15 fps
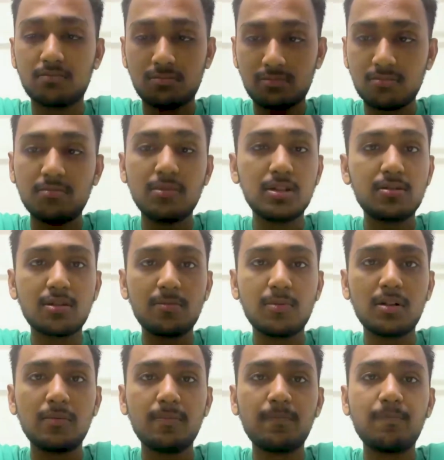
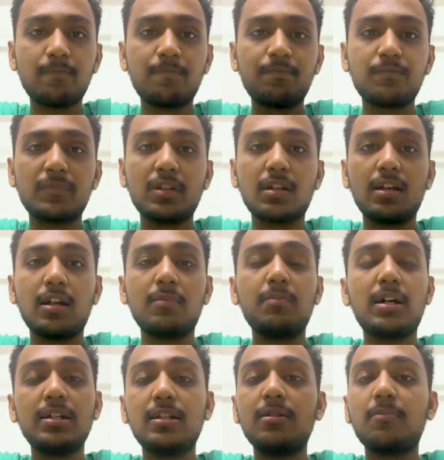miserable, and by
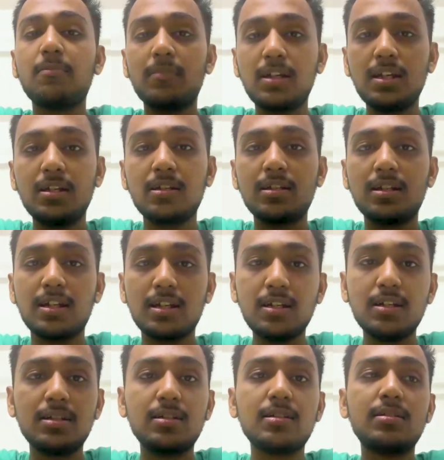that mean
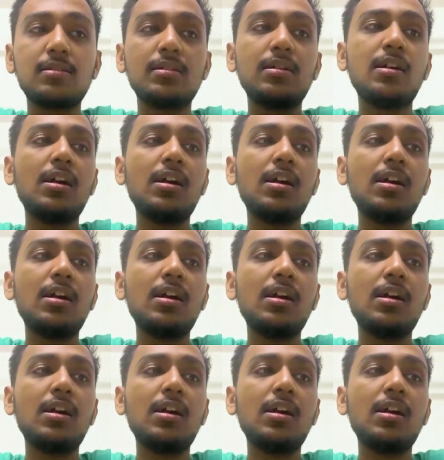is